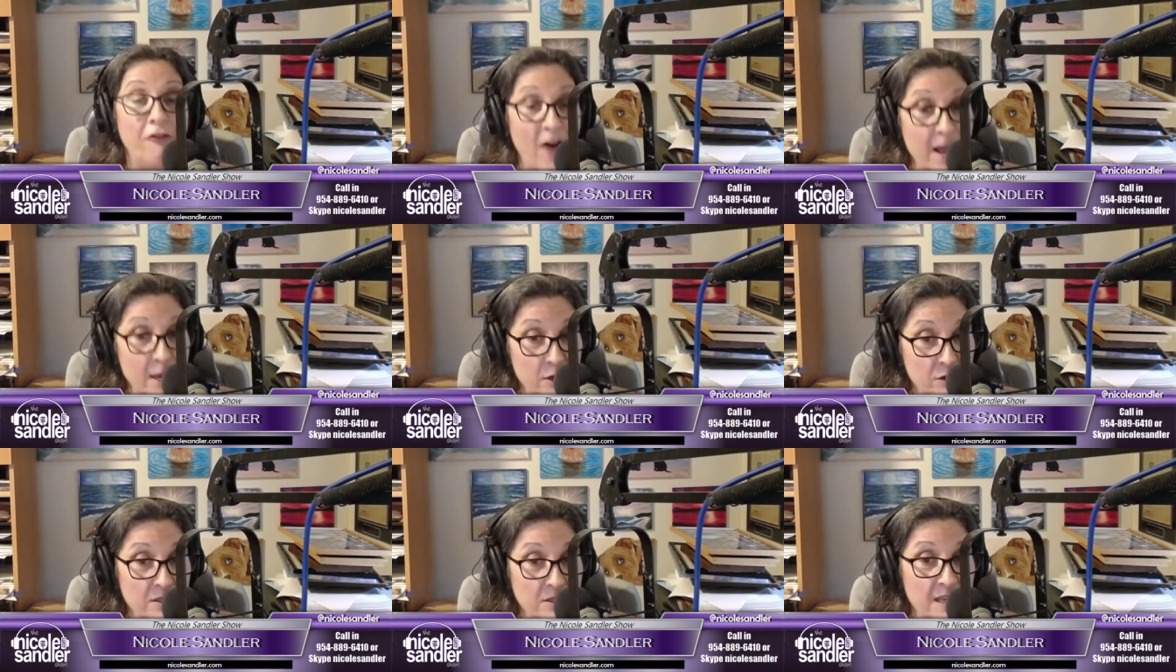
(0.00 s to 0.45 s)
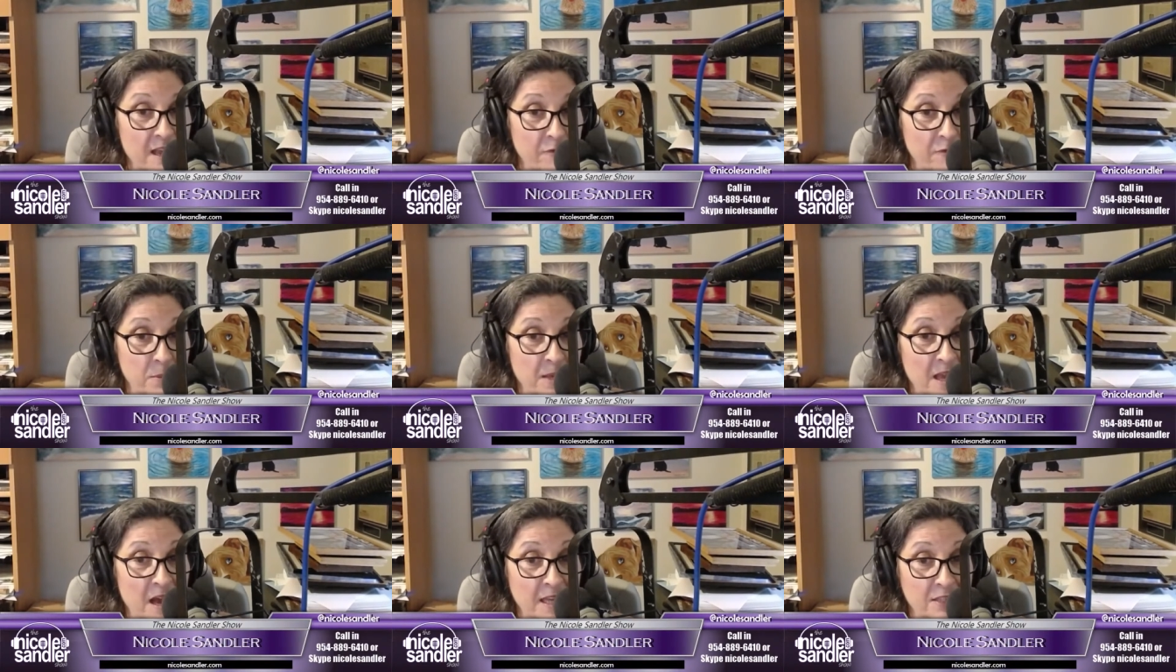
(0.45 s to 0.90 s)
fired the
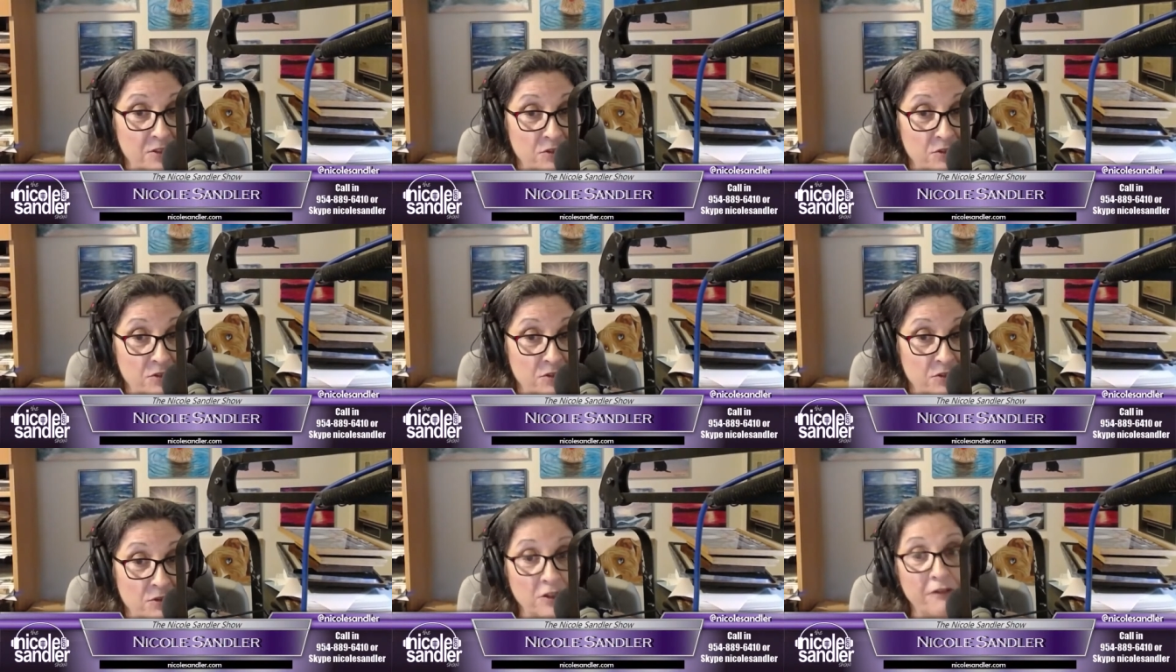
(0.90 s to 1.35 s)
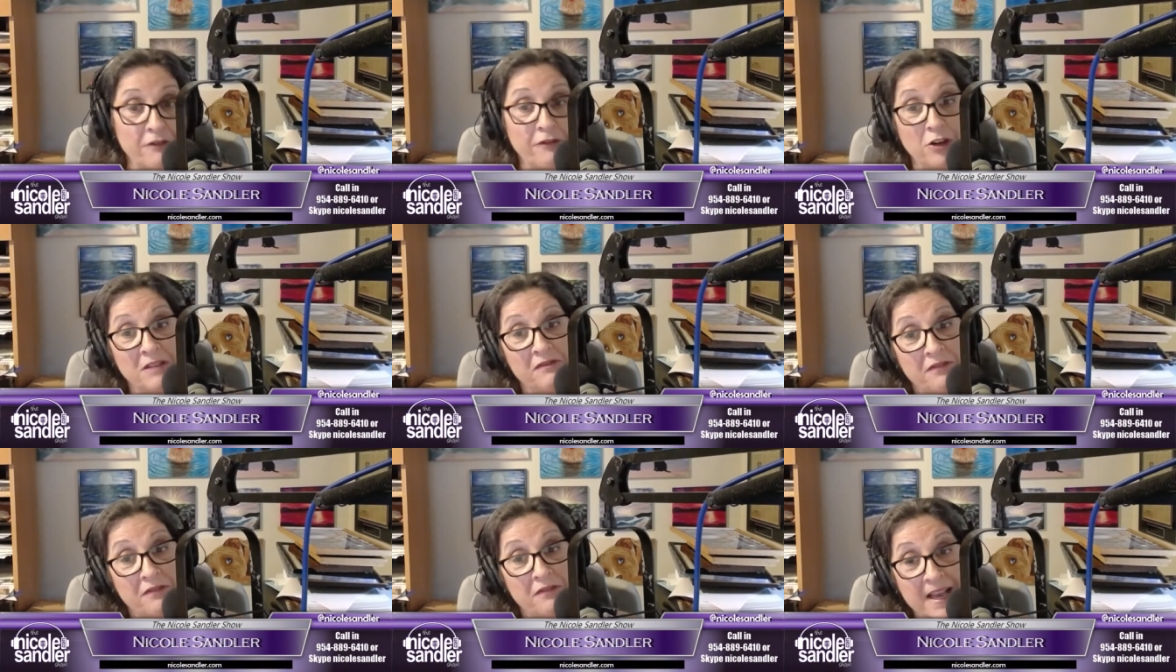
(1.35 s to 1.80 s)
FBI director
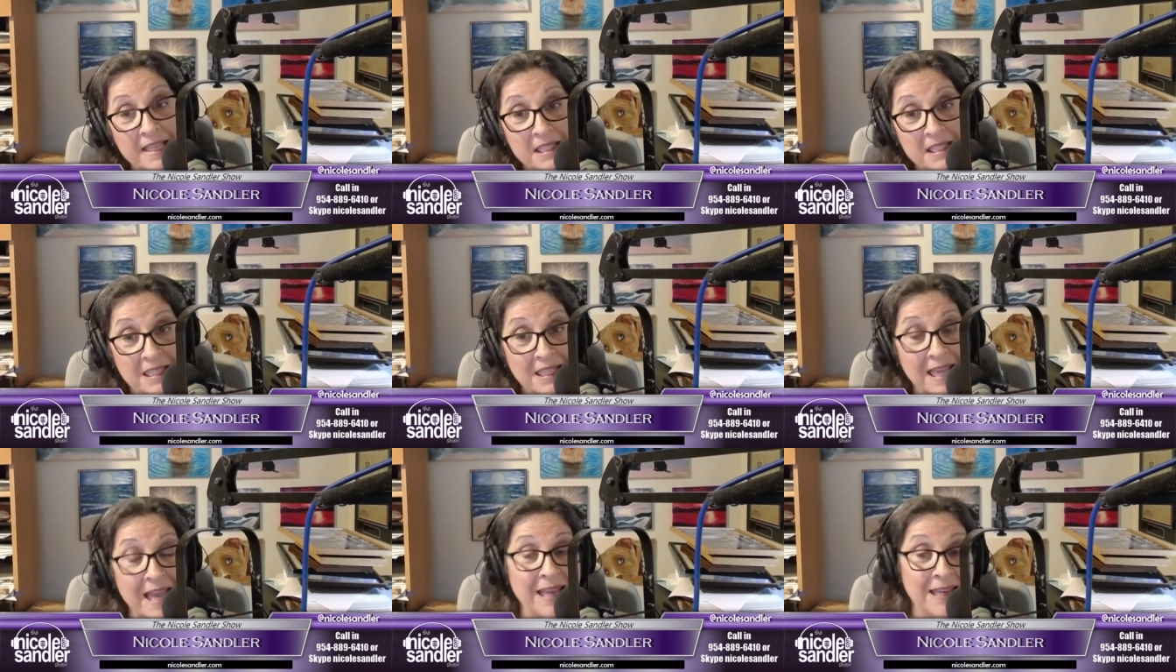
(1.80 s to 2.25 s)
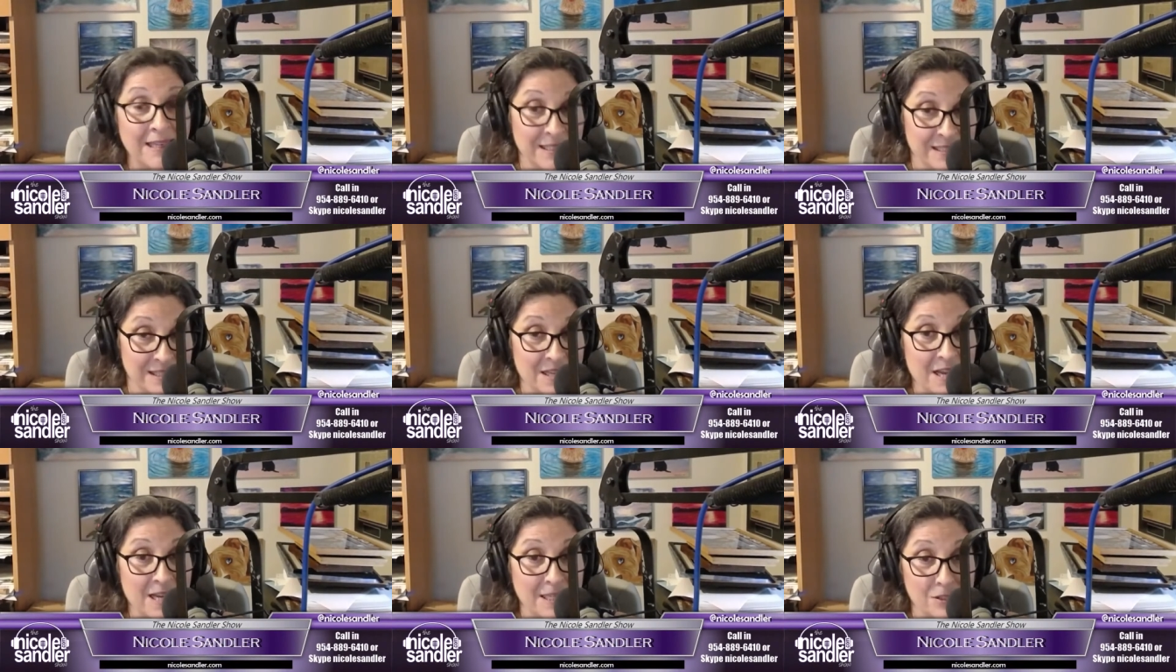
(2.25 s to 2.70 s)
for
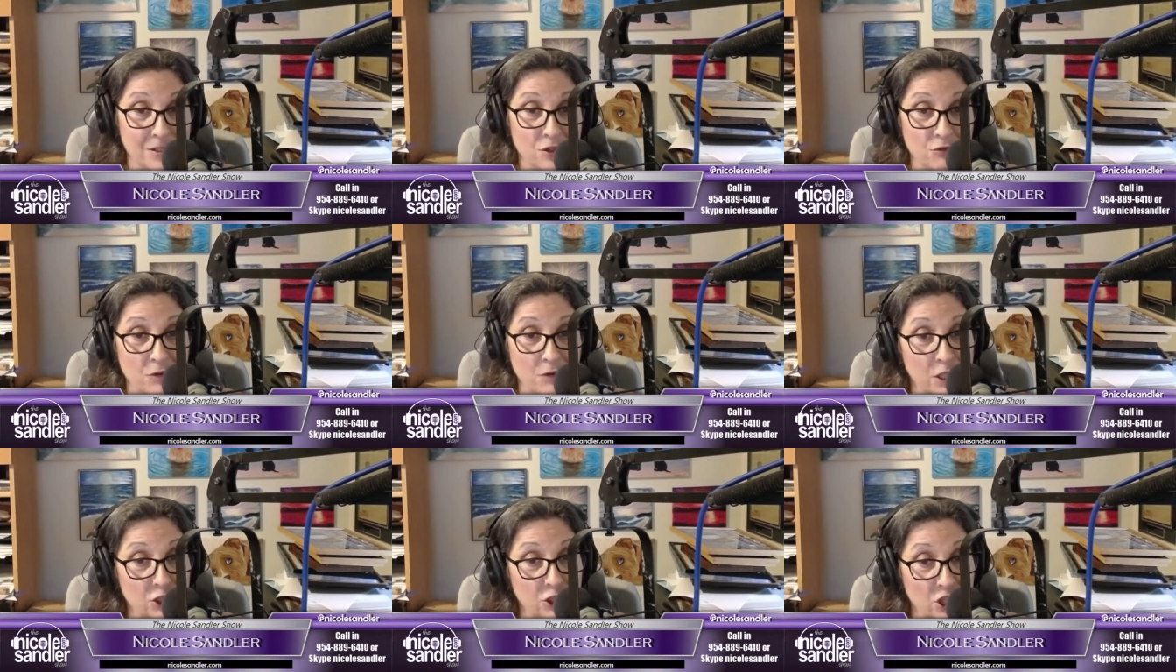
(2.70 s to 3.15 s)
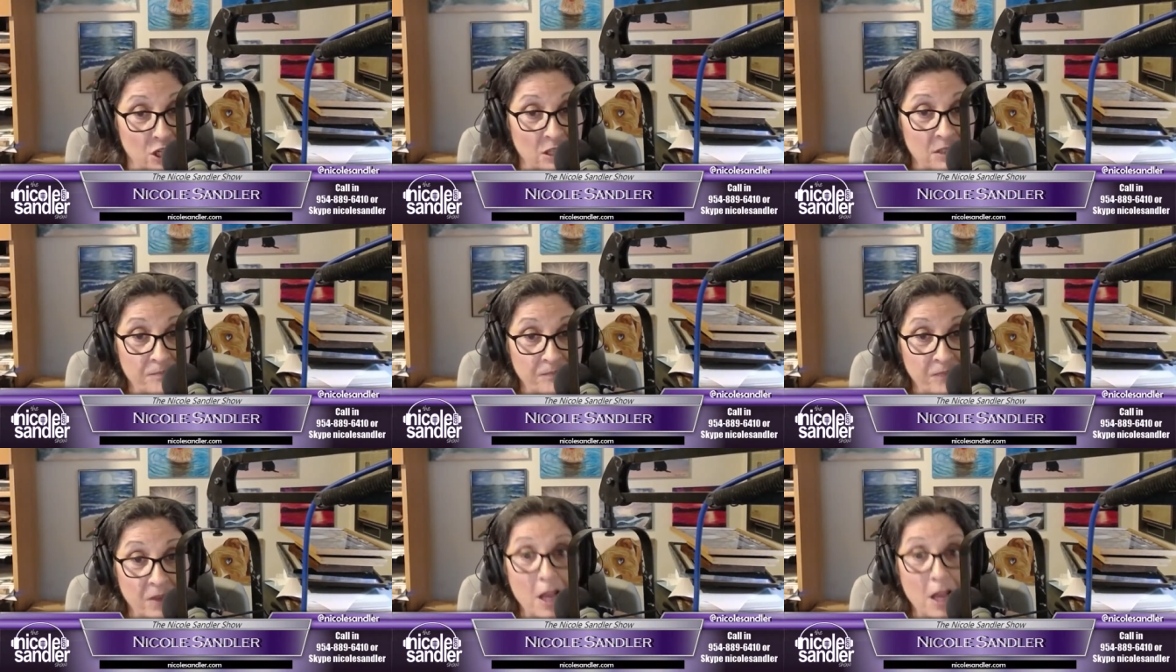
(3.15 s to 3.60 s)
investigating his ties to
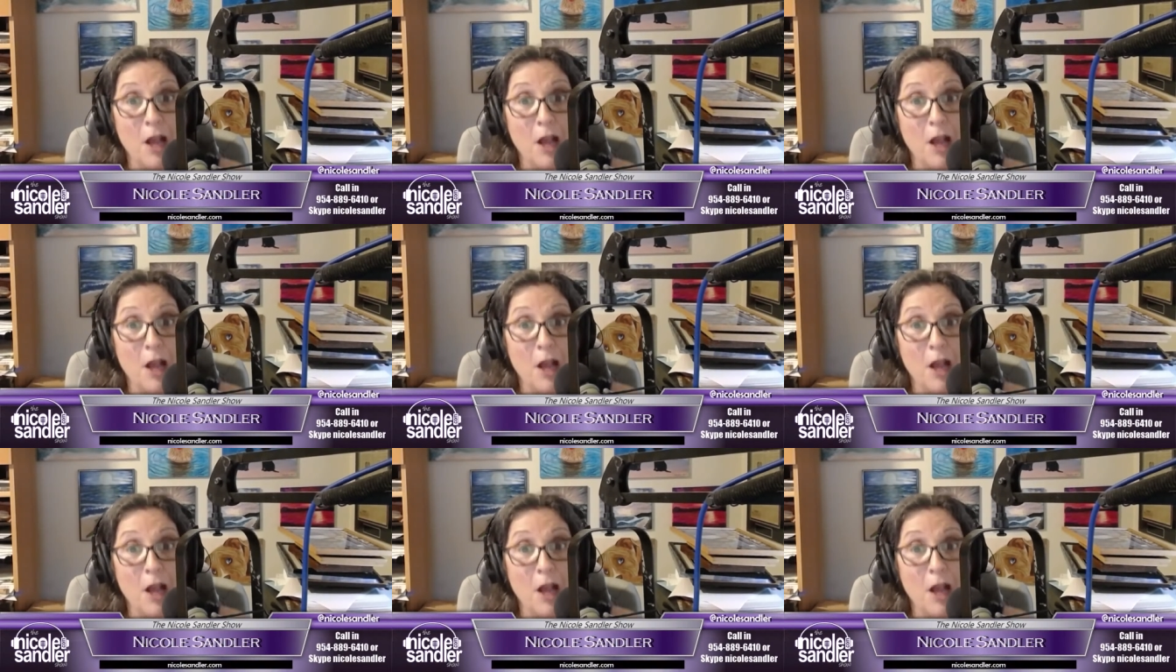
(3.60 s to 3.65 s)
Russia,